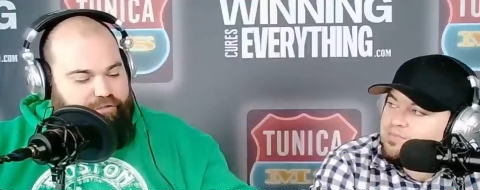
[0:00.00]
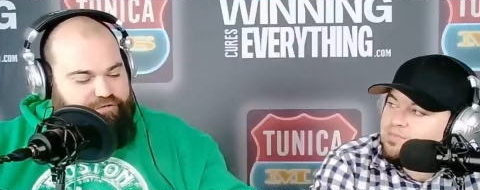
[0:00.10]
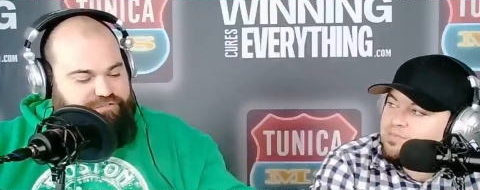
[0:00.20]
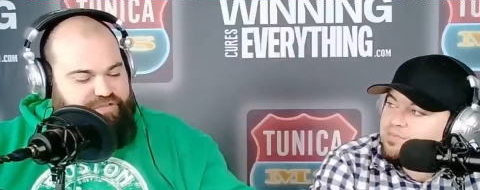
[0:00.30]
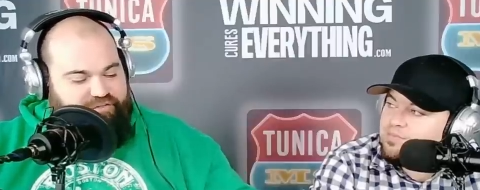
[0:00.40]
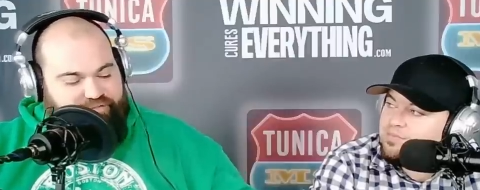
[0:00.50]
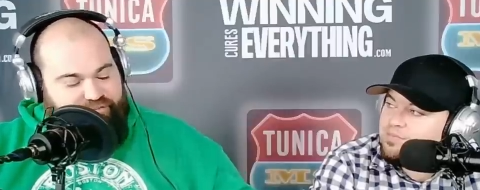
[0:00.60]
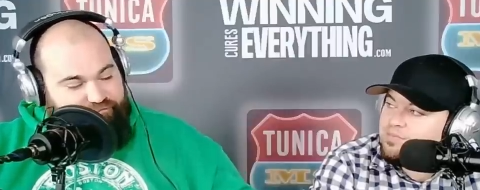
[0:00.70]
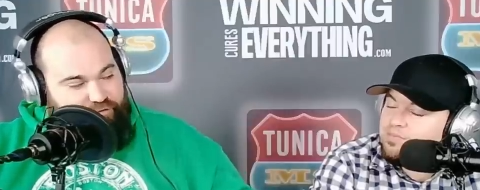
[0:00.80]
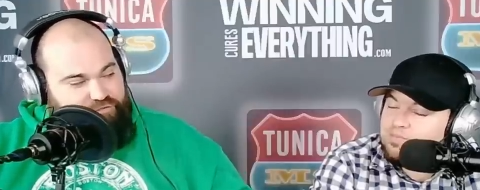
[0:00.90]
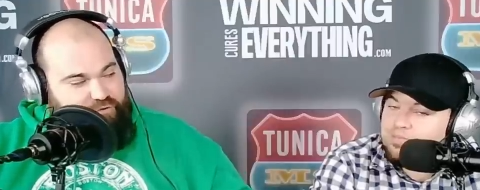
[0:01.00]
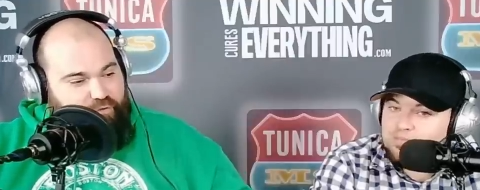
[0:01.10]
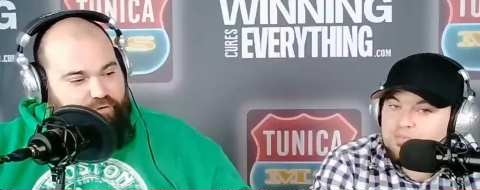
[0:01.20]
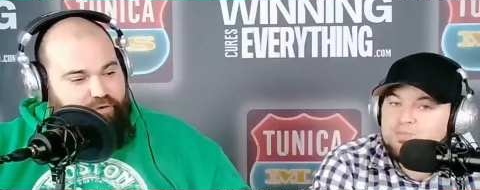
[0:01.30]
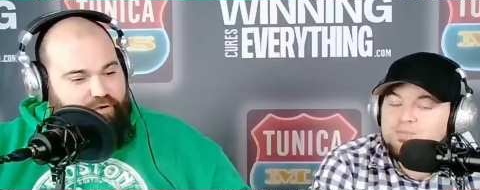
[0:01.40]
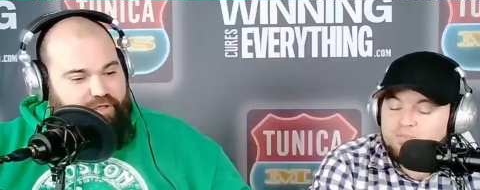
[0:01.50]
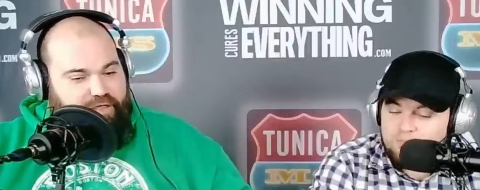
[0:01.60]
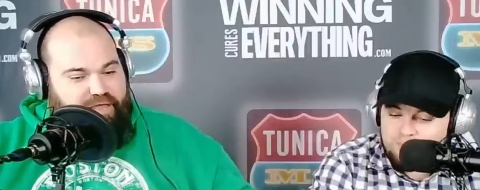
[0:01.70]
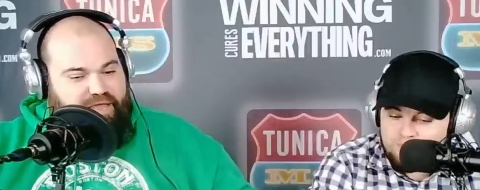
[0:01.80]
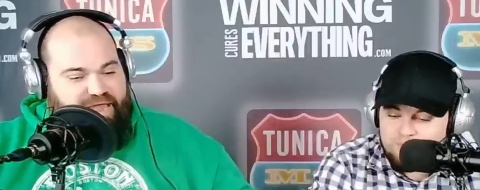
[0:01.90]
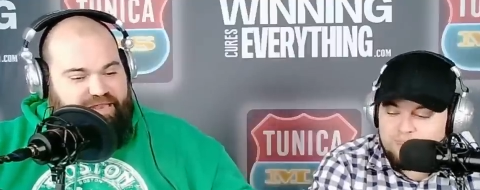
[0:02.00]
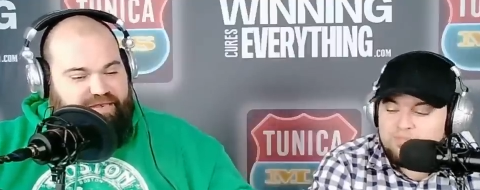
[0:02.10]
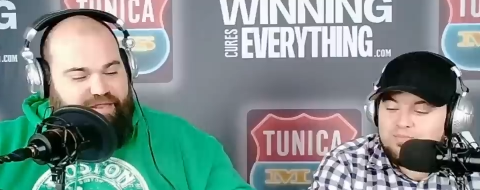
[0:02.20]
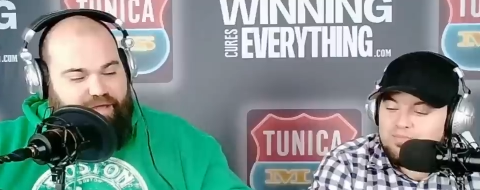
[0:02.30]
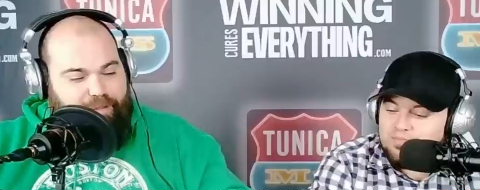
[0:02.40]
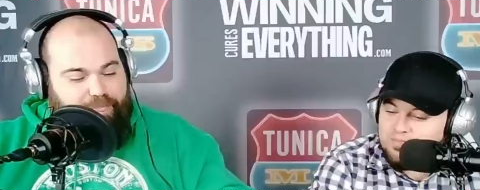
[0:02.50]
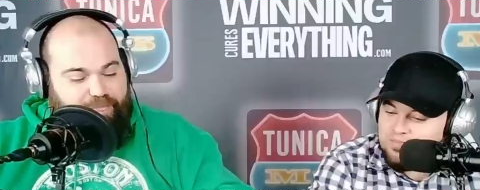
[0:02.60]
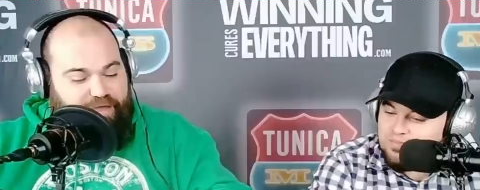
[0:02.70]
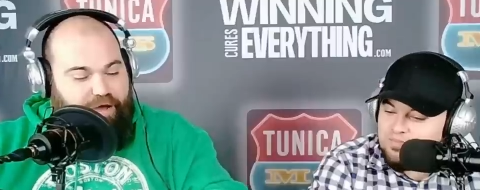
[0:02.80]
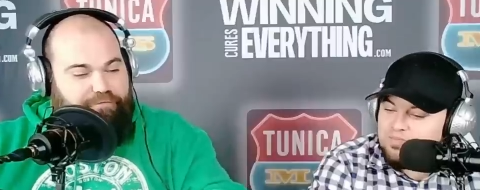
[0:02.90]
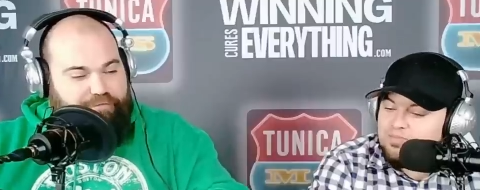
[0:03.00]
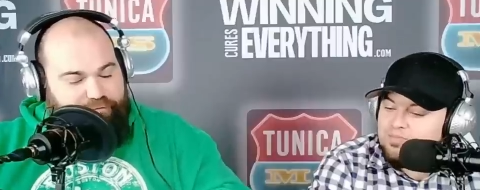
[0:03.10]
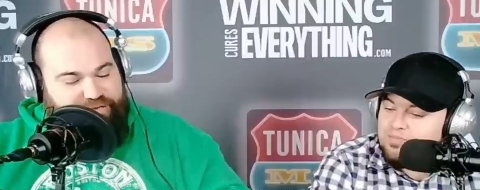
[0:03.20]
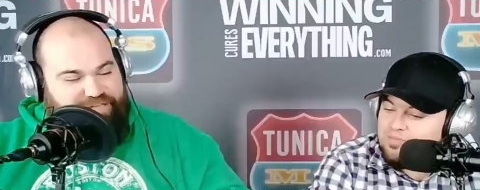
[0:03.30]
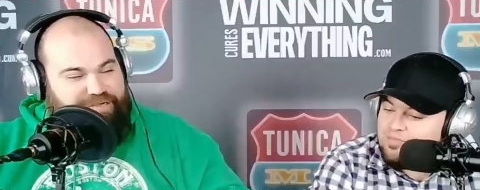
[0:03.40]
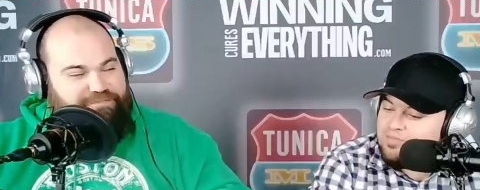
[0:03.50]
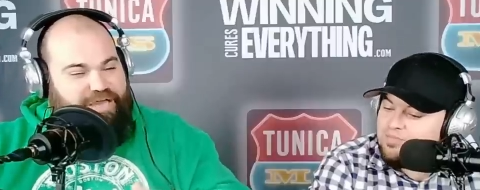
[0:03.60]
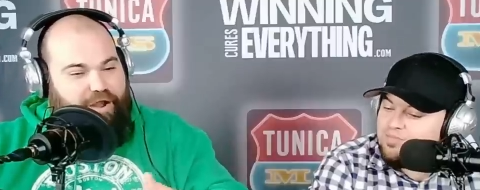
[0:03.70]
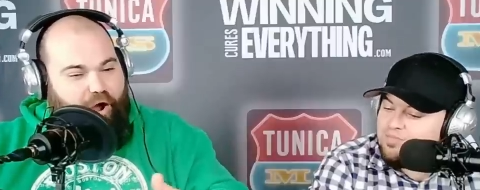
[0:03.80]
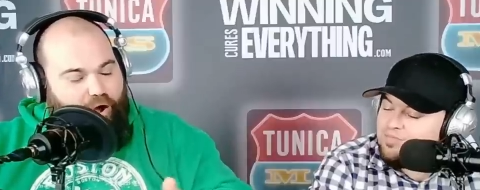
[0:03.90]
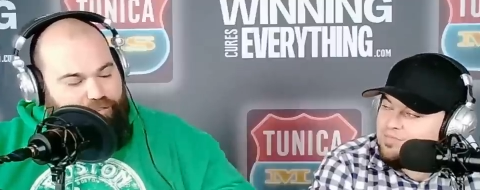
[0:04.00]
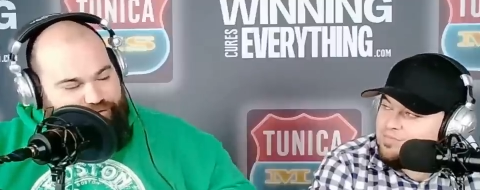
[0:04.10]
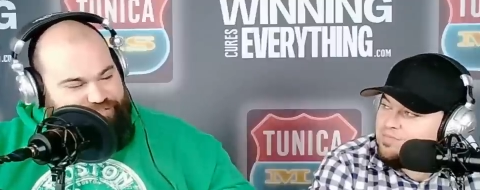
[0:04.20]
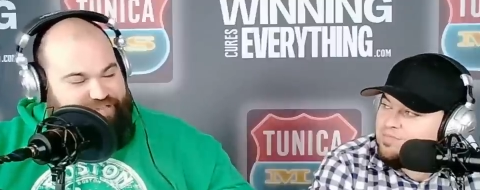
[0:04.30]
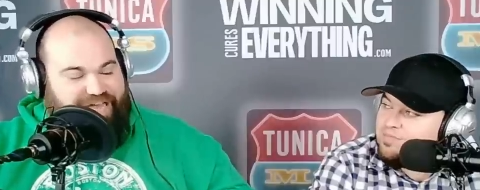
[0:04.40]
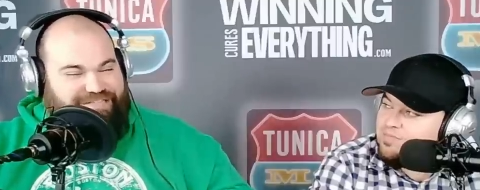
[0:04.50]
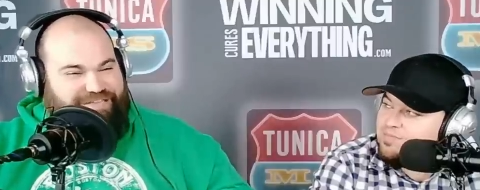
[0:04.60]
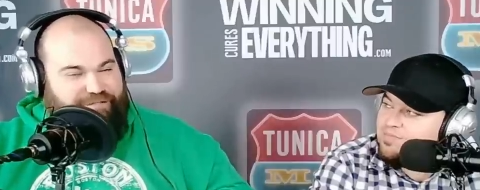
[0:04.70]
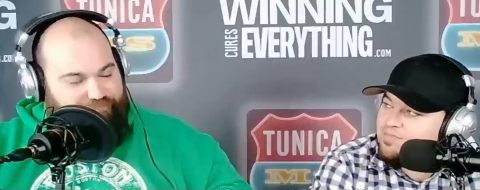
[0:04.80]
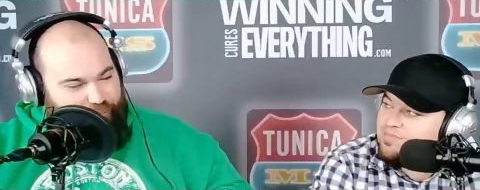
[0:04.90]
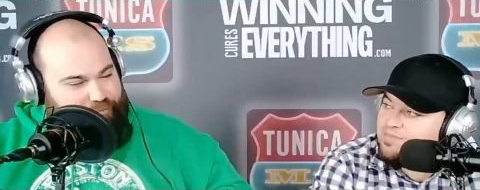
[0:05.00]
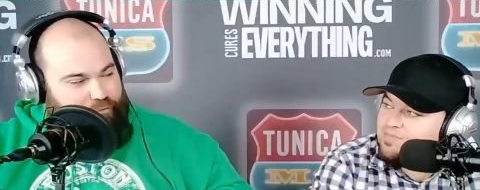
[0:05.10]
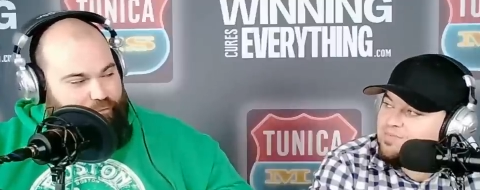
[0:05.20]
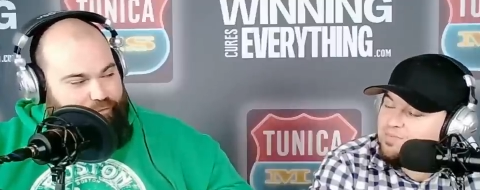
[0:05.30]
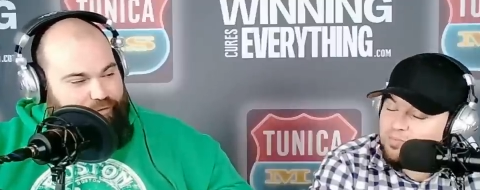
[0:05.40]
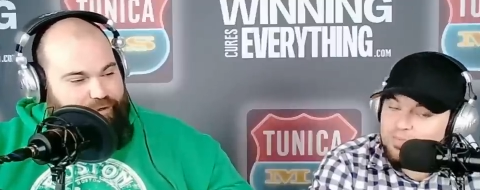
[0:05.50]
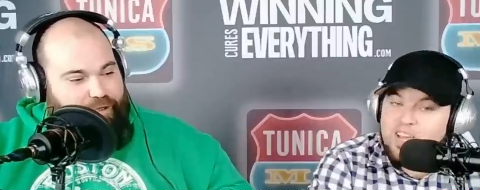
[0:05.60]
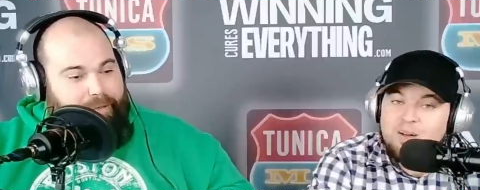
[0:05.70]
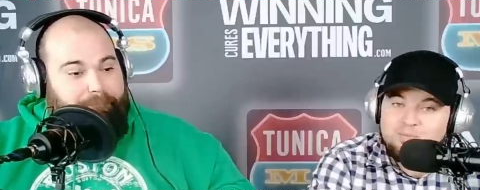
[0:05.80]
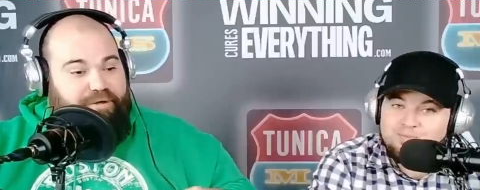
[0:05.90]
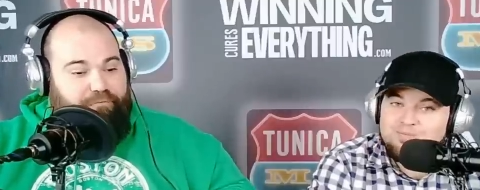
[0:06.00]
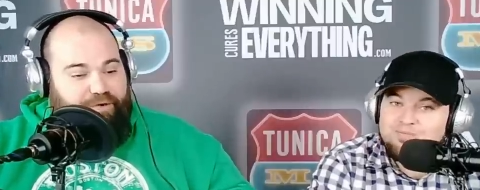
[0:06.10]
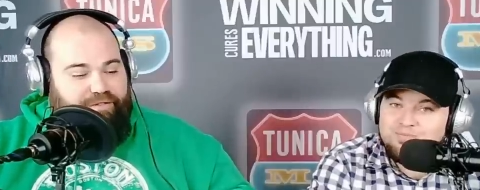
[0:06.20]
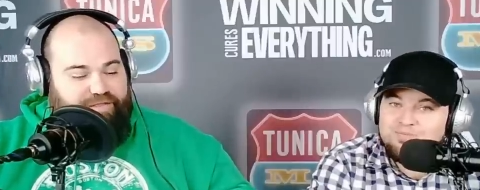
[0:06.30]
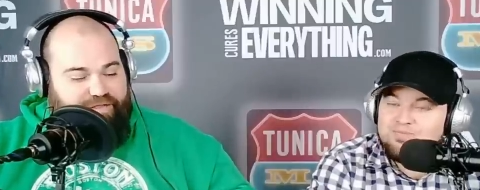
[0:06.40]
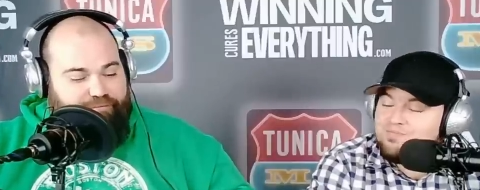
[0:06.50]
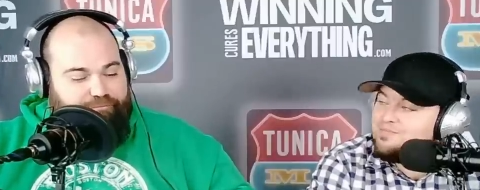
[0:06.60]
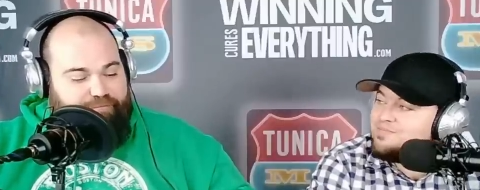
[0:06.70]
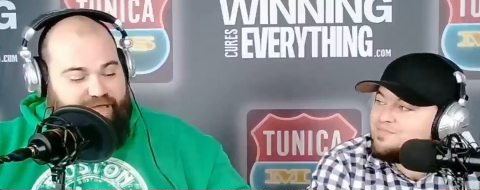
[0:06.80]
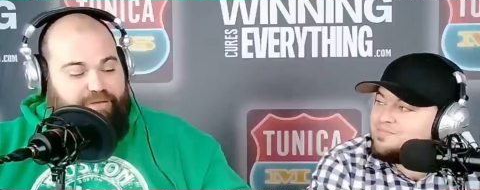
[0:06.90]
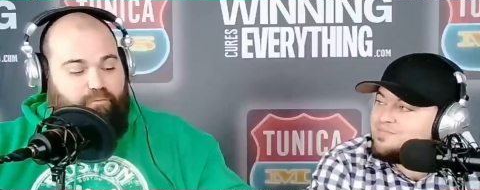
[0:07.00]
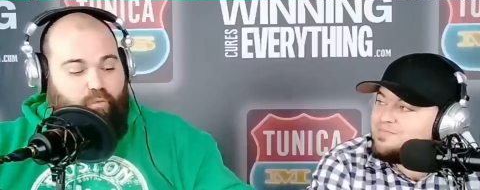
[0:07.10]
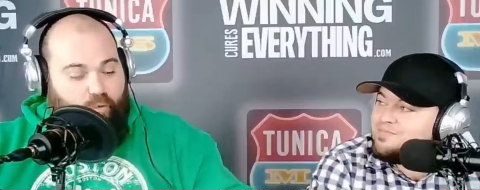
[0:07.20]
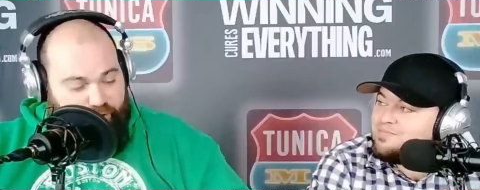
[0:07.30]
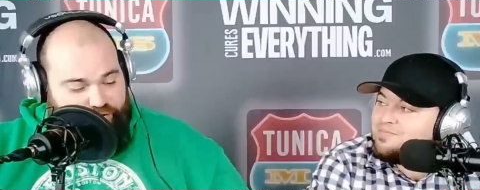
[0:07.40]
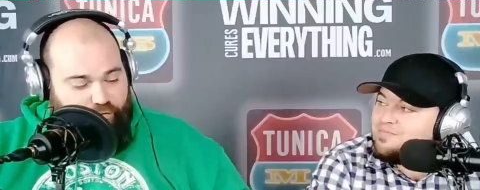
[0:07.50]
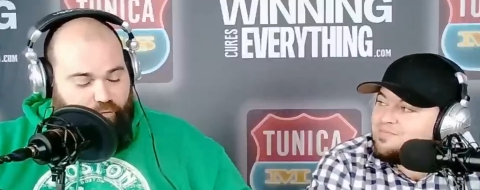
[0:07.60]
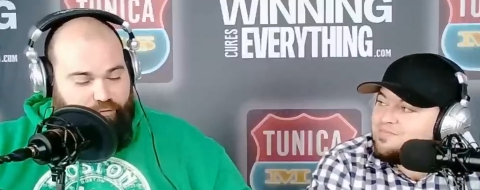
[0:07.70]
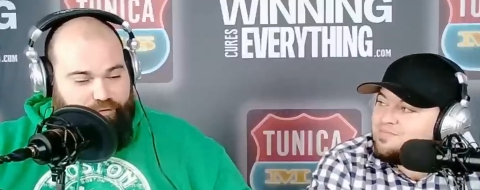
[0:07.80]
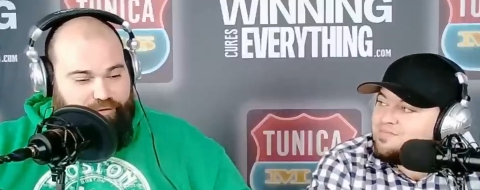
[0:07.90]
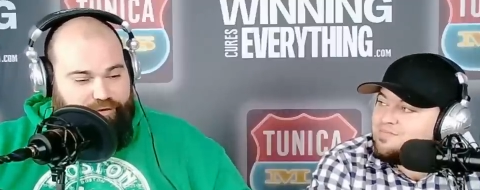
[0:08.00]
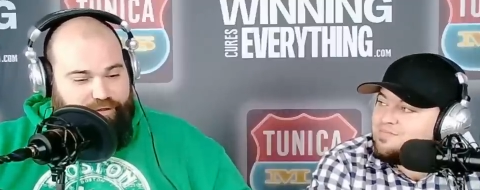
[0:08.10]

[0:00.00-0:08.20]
Speaker 1: their stuff in the first quarter and the other three teams got all their stats in the fourth quarter. Yeah. But really, they had one quarter